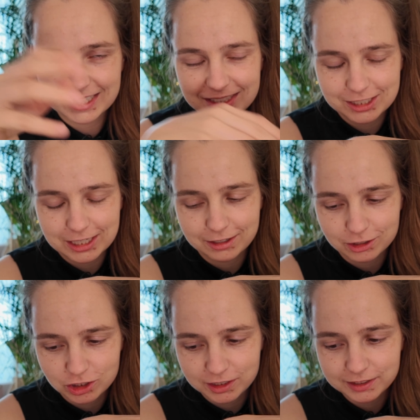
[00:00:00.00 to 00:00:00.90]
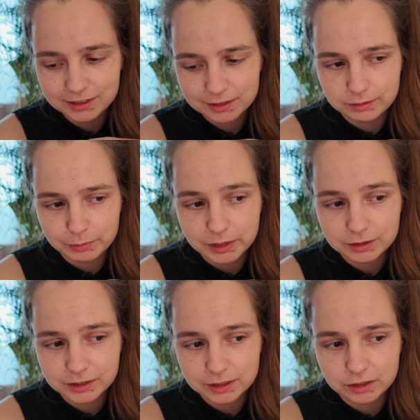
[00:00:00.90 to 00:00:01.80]
sticker sheet,
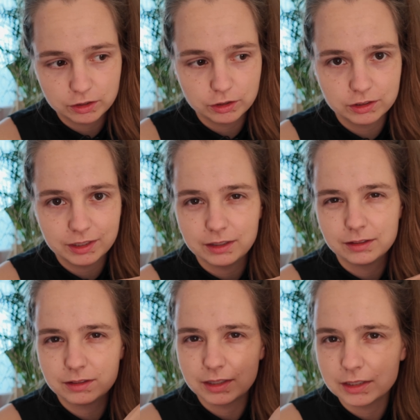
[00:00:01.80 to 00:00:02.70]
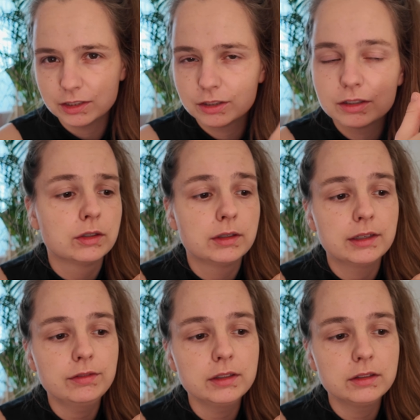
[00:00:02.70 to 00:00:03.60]
because this is just a test. So
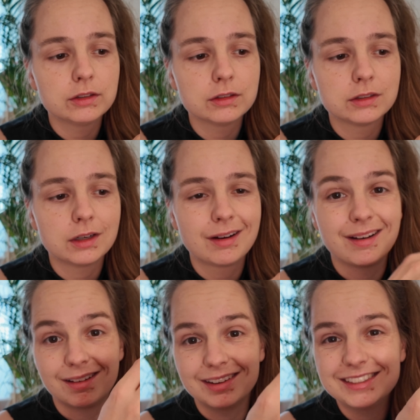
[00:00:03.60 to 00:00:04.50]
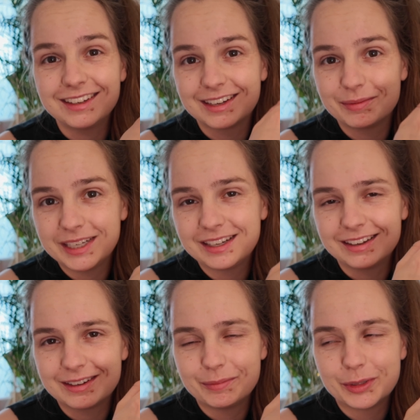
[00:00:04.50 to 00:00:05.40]
if it turns out nice, I can make
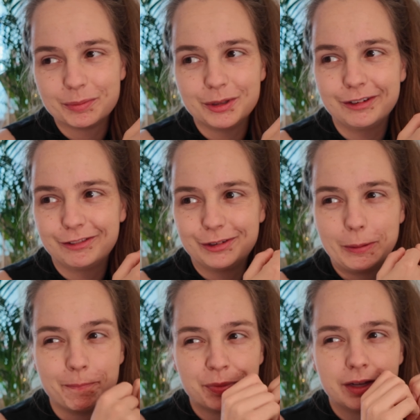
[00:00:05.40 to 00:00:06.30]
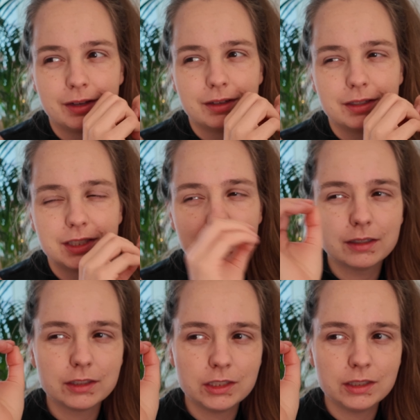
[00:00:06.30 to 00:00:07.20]
like a more beautiful
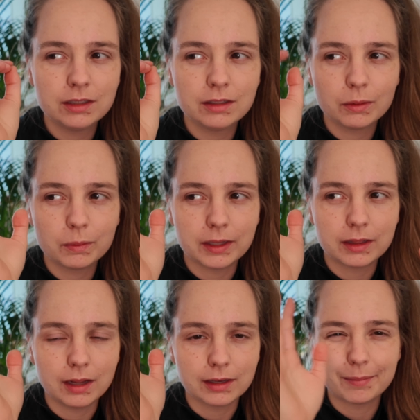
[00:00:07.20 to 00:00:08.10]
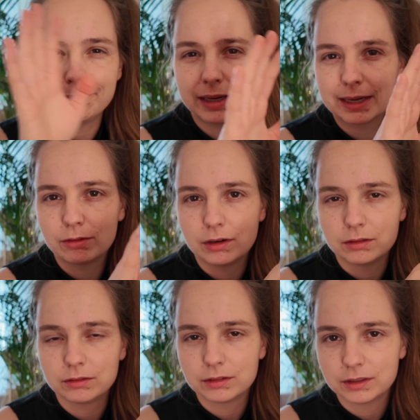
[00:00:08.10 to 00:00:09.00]
sticker sheet with like a
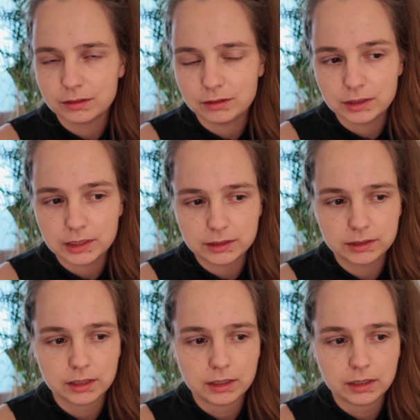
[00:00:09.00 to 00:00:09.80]
background and all that.